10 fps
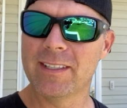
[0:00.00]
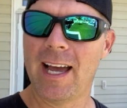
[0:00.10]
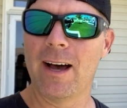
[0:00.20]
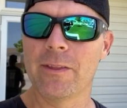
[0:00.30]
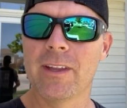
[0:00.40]

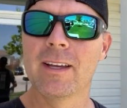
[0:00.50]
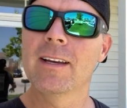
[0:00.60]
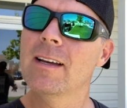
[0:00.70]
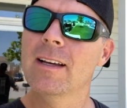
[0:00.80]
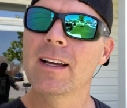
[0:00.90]
south.
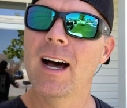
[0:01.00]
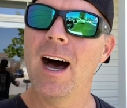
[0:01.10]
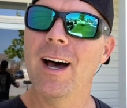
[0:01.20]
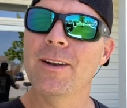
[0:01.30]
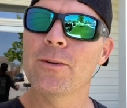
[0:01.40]

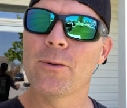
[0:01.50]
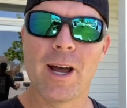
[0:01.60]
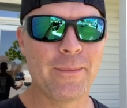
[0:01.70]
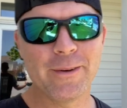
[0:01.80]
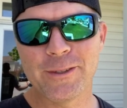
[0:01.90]
We're
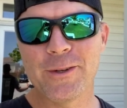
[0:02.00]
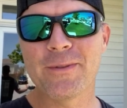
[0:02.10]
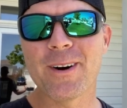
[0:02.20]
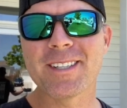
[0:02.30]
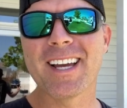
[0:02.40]
not moving too
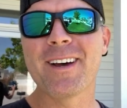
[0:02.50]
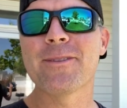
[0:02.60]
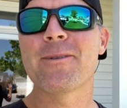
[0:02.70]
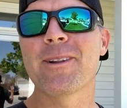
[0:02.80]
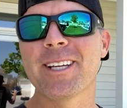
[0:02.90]
far
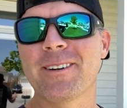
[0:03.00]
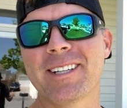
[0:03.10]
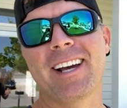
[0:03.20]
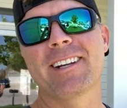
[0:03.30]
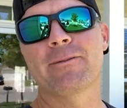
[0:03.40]
south. We're only
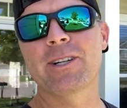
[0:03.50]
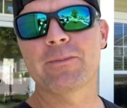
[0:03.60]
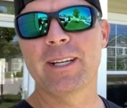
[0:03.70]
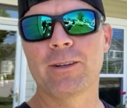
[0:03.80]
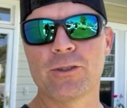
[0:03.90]
going down to
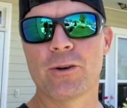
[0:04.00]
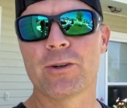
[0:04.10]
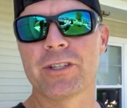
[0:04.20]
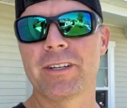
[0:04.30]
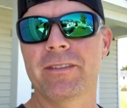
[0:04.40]
Richmond Hill,
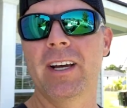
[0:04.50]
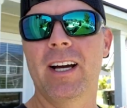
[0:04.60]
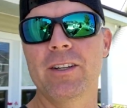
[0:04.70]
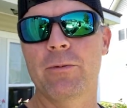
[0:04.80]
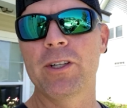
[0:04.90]

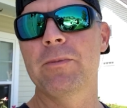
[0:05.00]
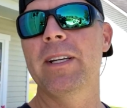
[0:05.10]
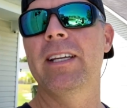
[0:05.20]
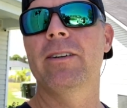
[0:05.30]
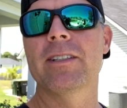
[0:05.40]
Georgia.
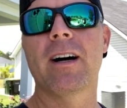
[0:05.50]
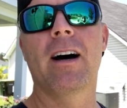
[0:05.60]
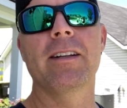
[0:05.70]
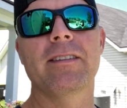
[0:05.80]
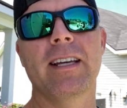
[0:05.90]
Richmond Hill is
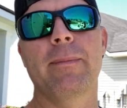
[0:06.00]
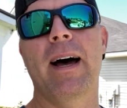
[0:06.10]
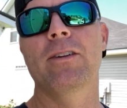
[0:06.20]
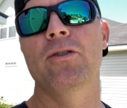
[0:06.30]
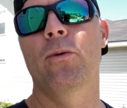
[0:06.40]
honestly
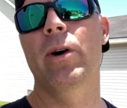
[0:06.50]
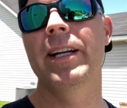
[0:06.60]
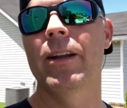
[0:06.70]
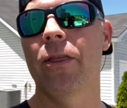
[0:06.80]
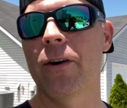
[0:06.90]
about
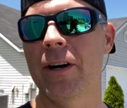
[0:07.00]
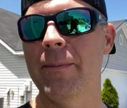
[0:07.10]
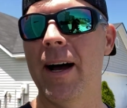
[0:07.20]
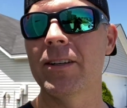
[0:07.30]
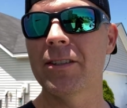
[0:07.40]
20 to 30
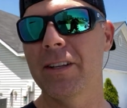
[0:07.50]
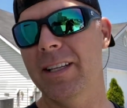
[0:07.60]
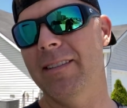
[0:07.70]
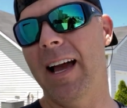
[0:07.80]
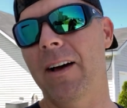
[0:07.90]
miles to
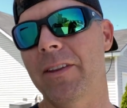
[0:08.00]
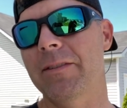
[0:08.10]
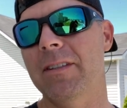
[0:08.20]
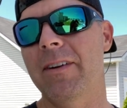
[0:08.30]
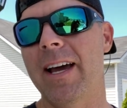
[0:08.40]
the south
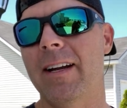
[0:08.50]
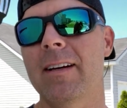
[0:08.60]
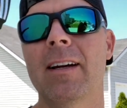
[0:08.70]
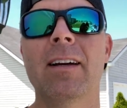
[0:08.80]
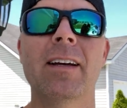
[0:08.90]
of Savannah.